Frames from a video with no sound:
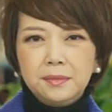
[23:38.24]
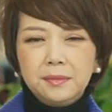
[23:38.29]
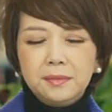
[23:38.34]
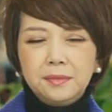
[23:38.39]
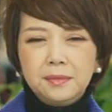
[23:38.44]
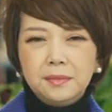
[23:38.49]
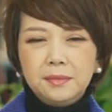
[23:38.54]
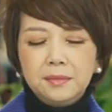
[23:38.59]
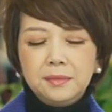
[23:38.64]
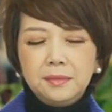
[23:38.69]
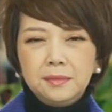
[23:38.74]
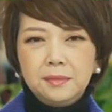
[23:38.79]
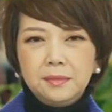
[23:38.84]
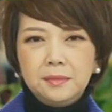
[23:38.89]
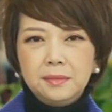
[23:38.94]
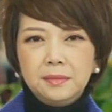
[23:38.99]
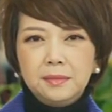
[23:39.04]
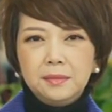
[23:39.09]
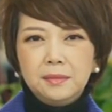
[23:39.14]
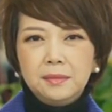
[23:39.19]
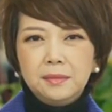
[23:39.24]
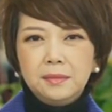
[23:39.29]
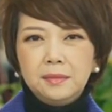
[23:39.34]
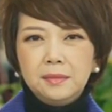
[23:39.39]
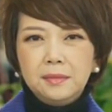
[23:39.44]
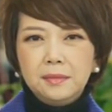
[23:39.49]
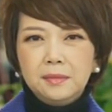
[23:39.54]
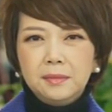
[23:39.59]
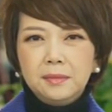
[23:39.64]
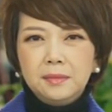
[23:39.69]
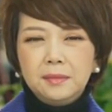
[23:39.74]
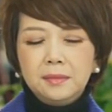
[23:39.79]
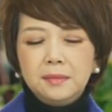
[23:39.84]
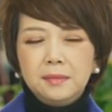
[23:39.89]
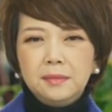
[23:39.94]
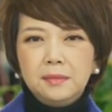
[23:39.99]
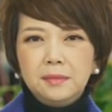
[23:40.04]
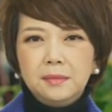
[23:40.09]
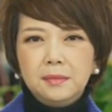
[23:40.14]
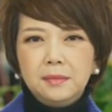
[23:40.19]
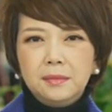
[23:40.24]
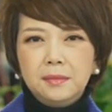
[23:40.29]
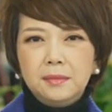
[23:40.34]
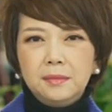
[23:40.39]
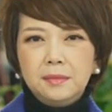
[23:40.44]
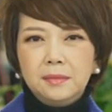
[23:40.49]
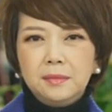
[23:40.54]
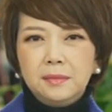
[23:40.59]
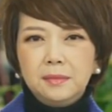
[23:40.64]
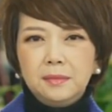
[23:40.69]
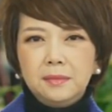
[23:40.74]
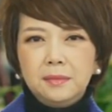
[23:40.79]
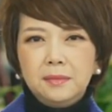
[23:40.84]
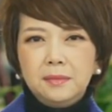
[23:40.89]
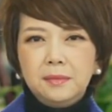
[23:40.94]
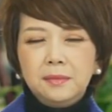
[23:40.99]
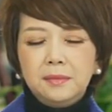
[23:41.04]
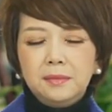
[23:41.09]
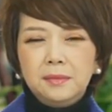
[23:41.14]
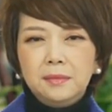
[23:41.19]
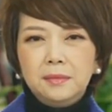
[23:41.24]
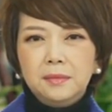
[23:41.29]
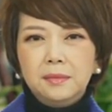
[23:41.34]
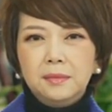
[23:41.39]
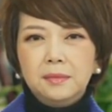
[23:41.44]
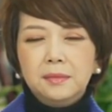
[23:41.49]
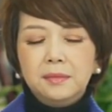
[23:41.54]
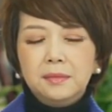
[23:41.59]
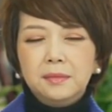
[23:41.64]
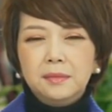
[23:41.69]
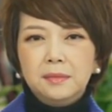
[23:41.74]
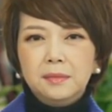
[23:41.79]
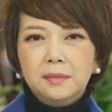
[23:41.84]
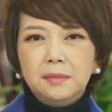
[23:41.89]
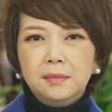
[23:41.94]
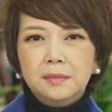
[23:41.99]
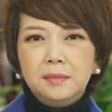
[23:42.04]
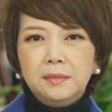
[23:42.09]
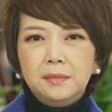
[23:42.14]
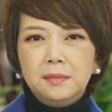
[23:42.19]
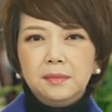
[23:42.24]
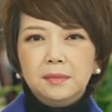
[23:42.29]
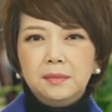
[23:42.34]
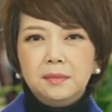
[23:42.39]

This person isn't speaking.